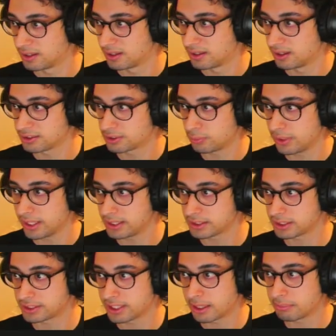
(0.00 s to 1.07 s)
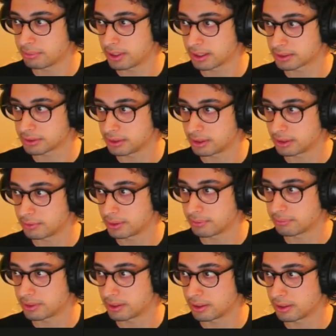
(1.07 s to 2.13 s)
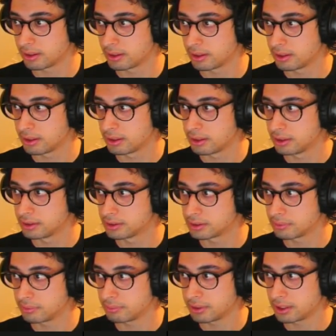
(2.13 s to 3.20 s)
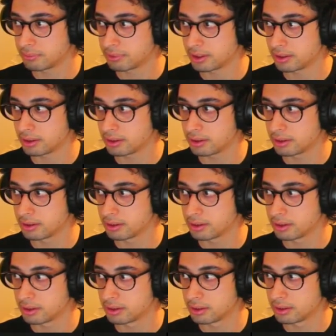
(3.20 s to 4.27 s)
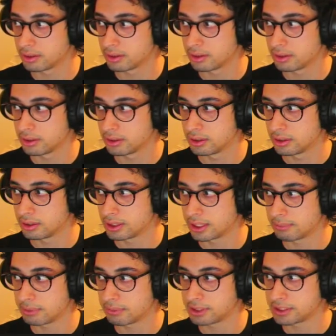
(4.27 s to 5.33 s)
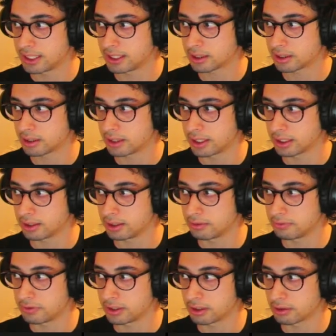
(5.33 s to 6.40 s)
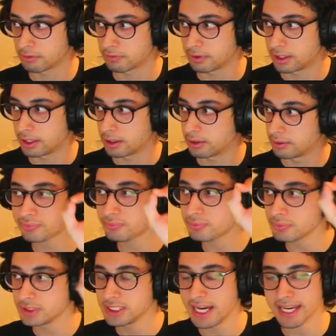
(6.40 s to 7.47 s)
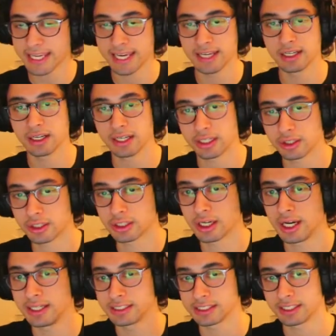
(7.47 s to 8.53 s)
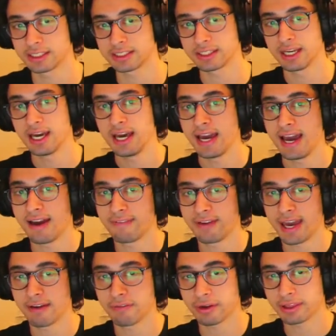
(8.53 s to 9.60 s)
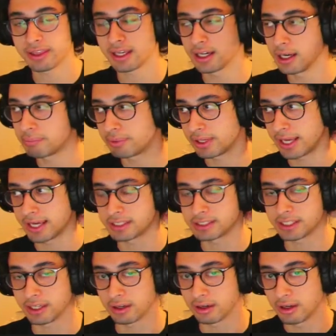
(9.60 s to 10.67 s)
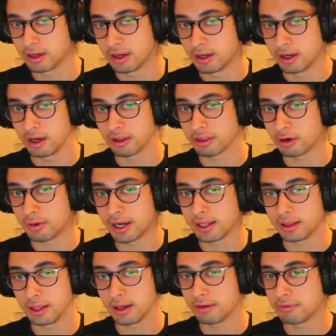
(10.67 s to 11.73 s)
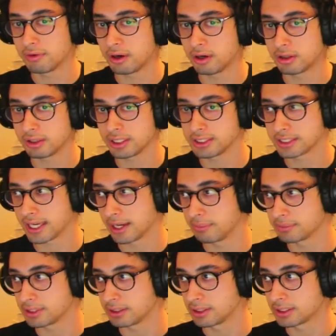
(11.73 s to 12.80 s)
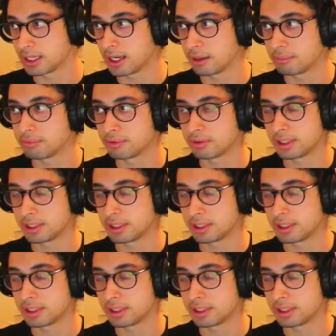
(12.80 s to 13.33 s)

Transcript: Also, why is the chat box all the way up there? Should we be up here? Yeah, maybe chat can like live here for now. I cannot in good conscience have everything up in S tier, although I love all these games on the top.